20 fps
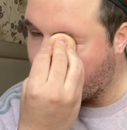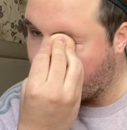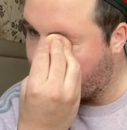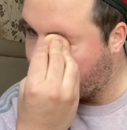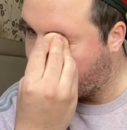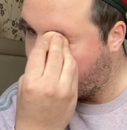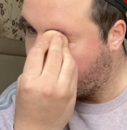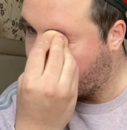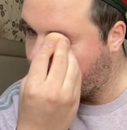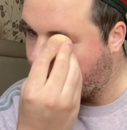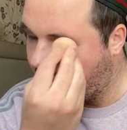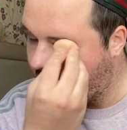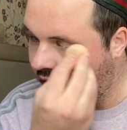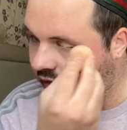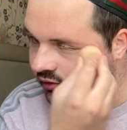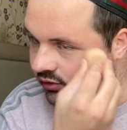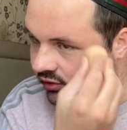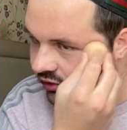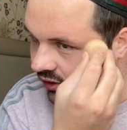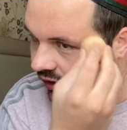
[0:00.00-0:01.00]
I don't know, I
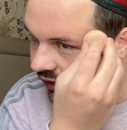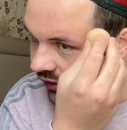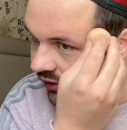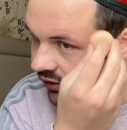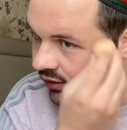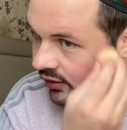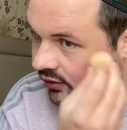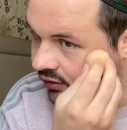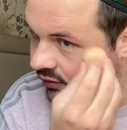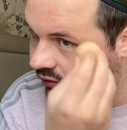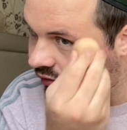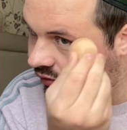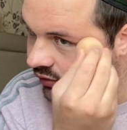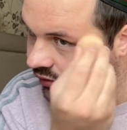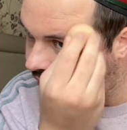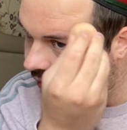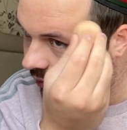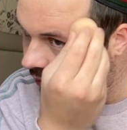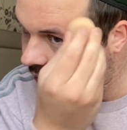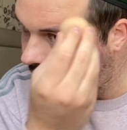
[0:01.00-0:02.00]
just deleted it. It's
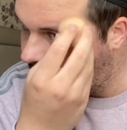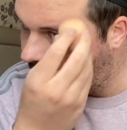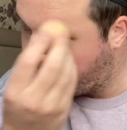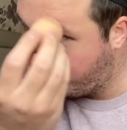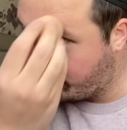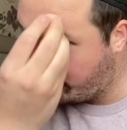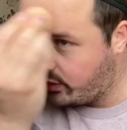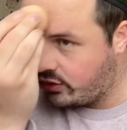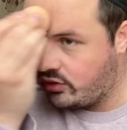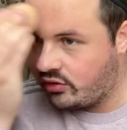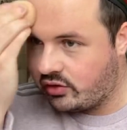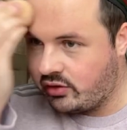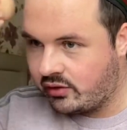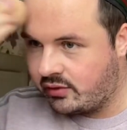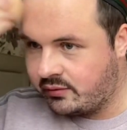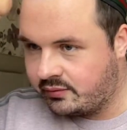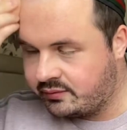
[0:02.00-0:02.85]
probably the best thing to do.